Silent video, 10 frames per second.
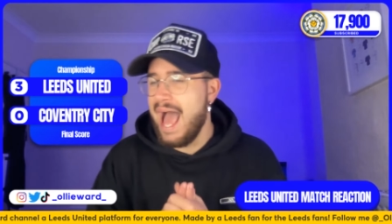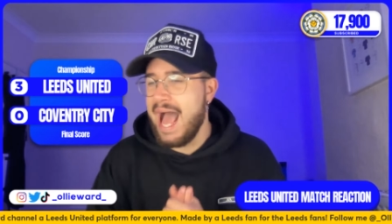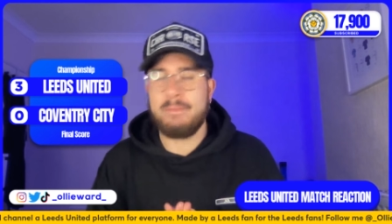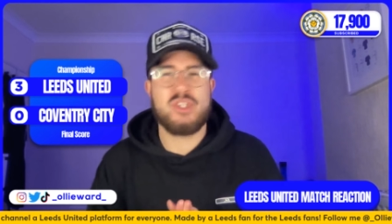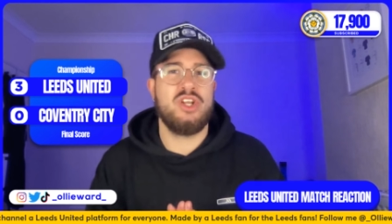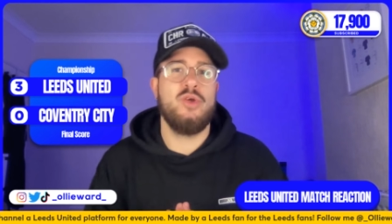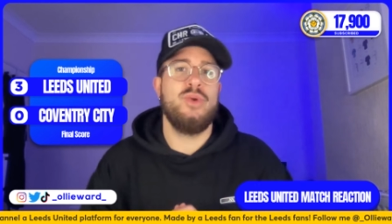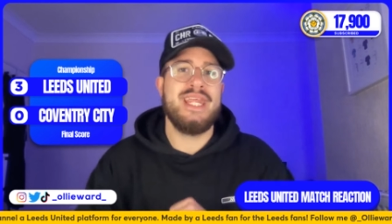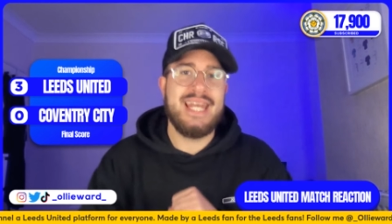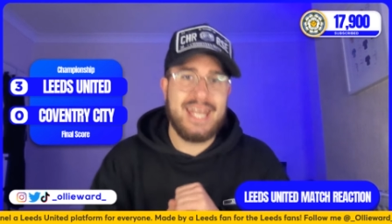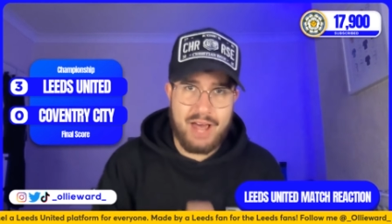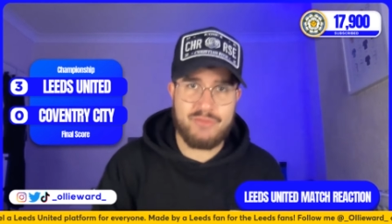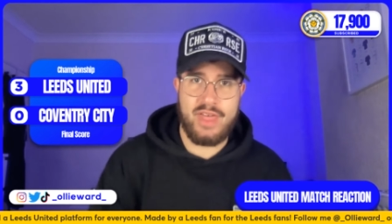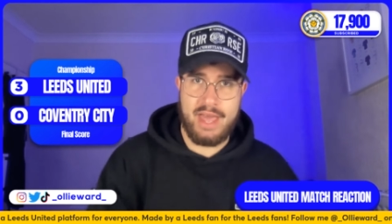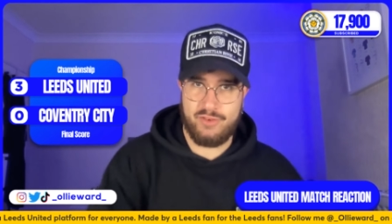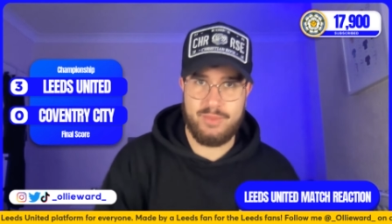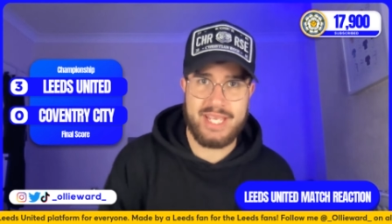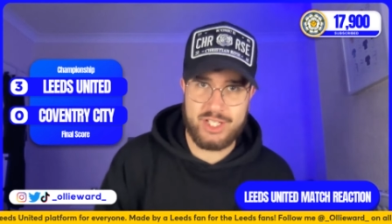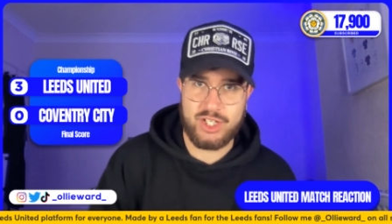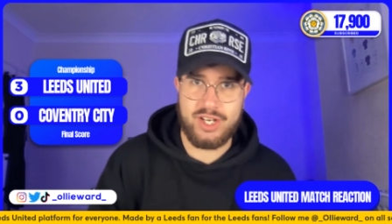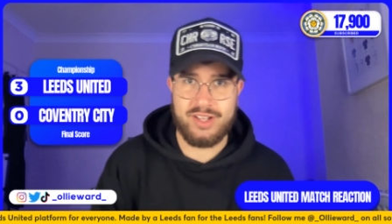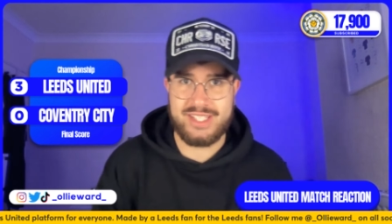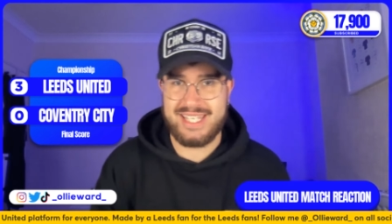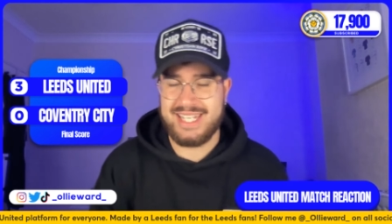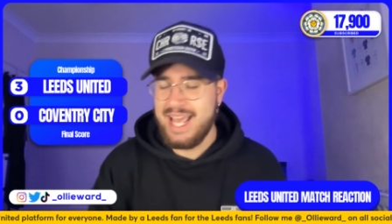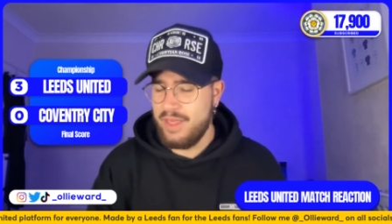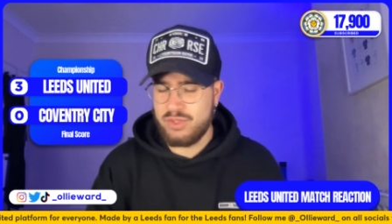Absolutely loved that from Leeds United.